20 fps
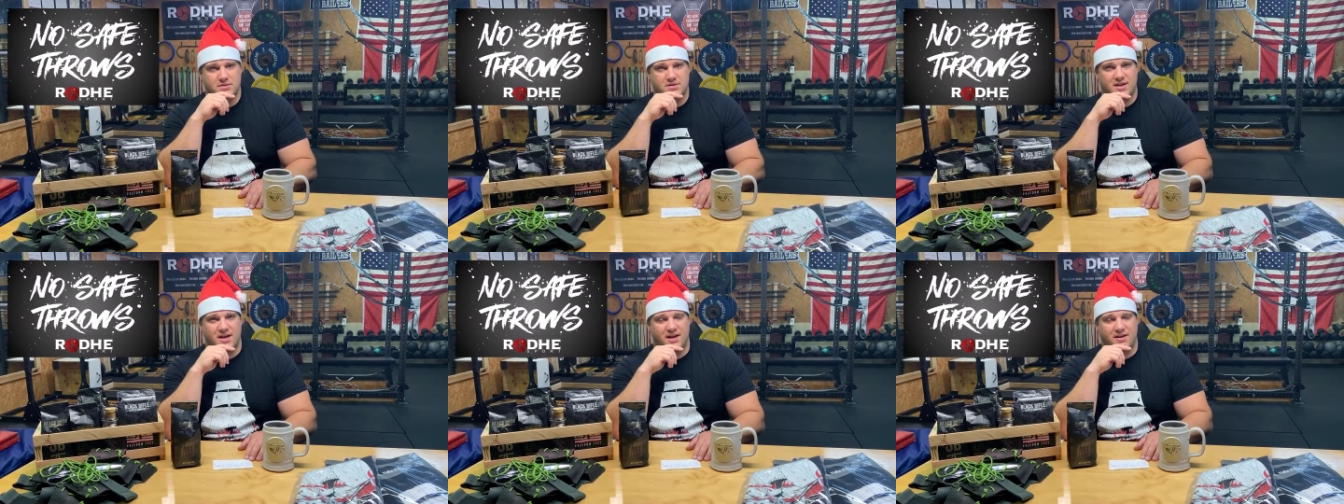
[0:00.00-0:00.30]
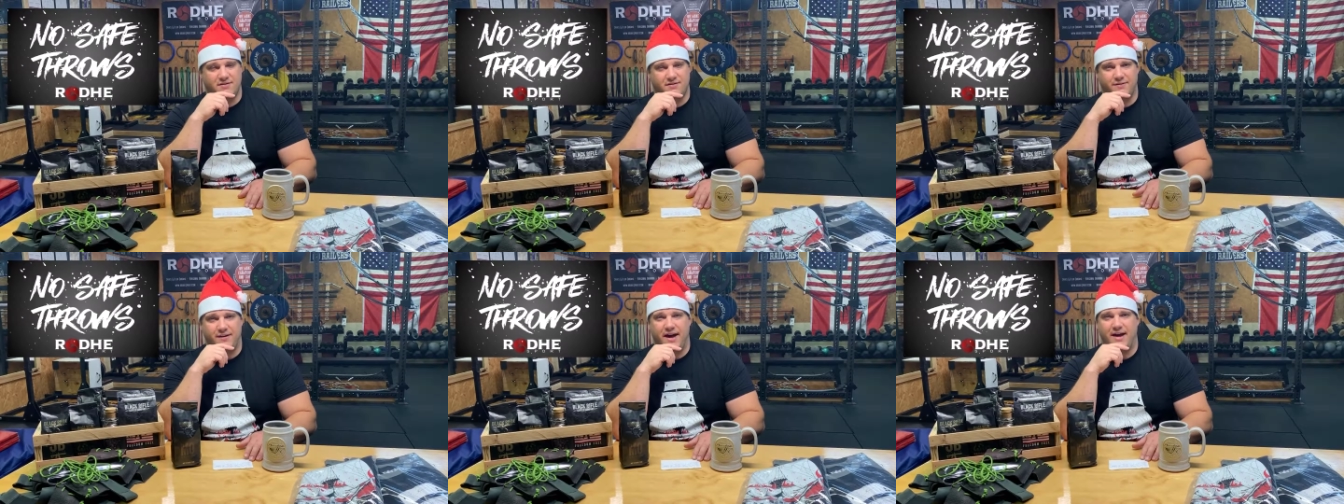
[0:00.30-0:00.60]
take
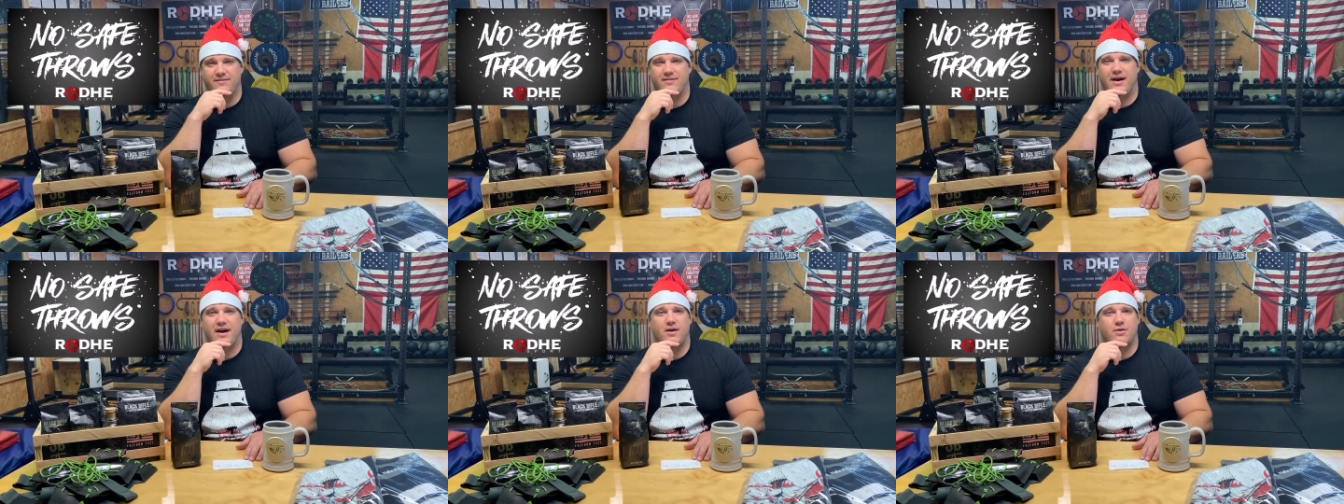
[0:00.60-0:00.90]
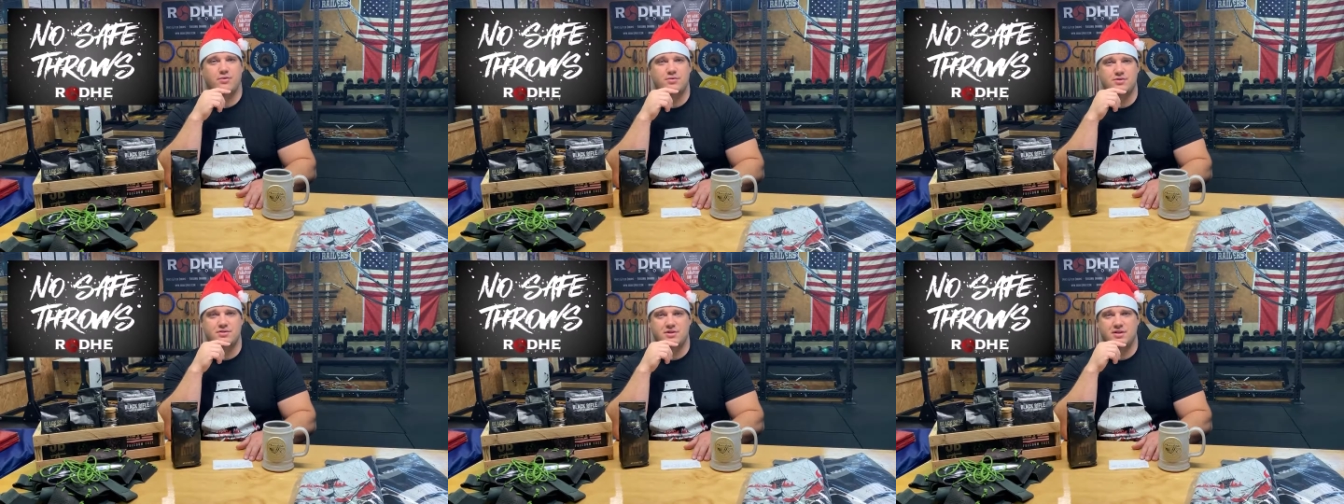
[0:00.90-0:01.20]
5
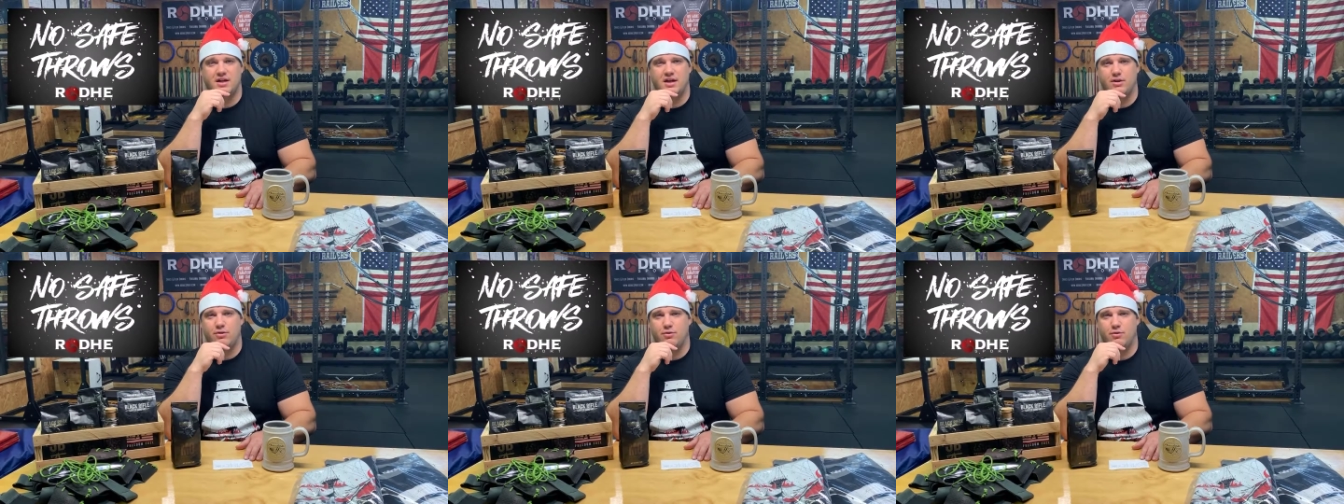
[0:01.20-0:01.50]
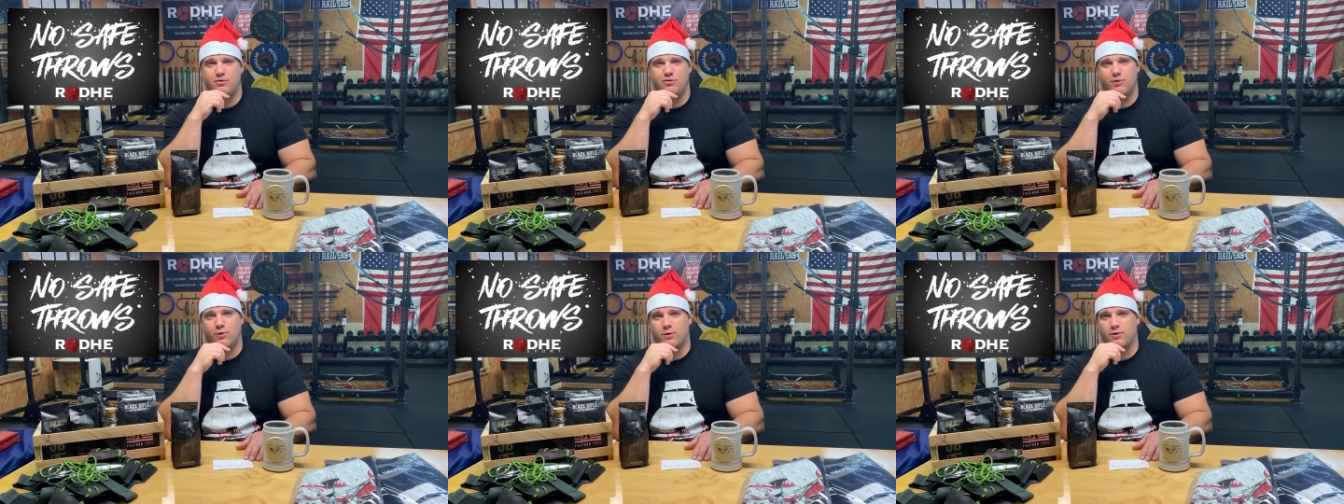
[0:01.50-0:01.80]
hours to get through
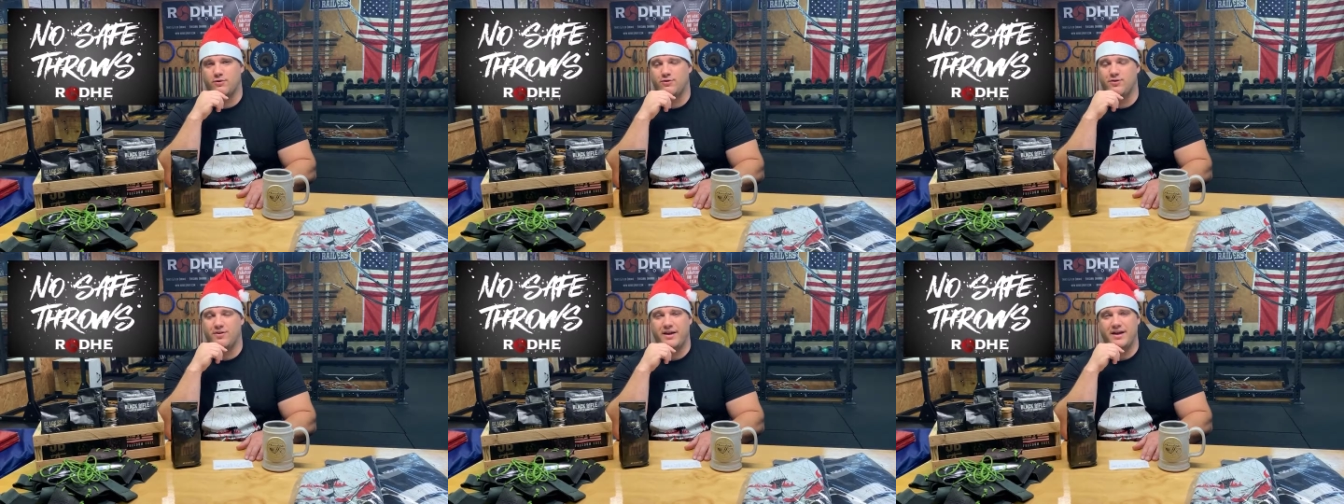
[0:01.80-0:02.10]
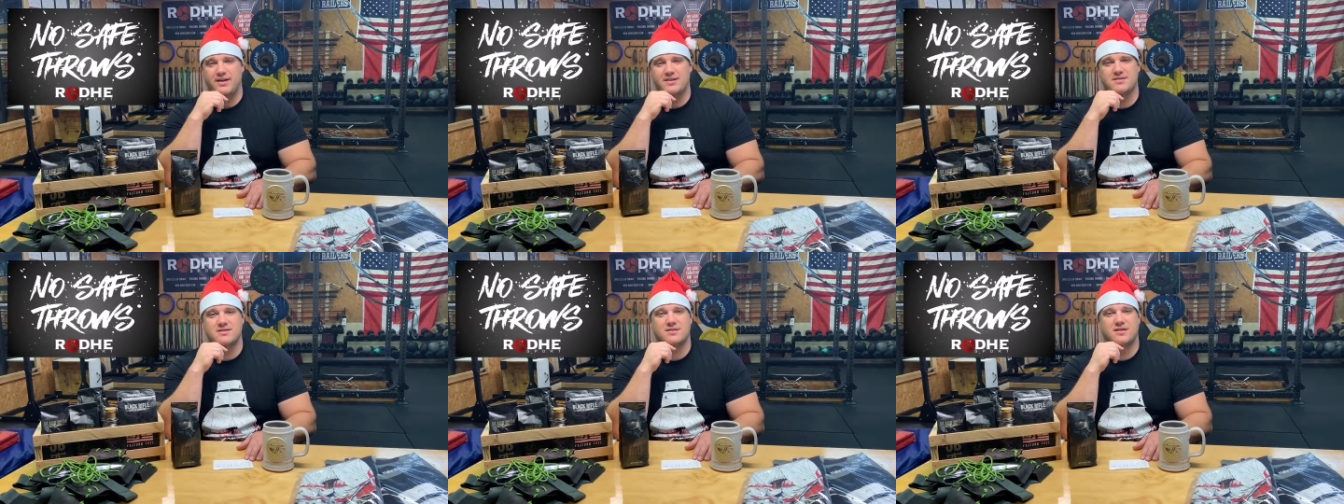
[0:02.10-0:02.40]
4
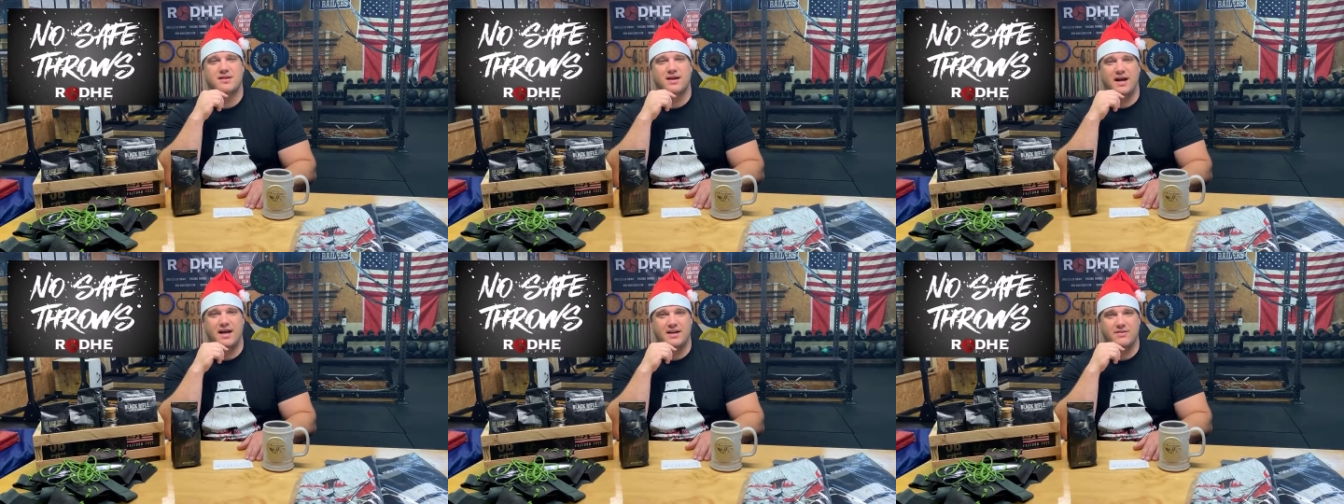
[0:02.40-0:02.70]
flights kind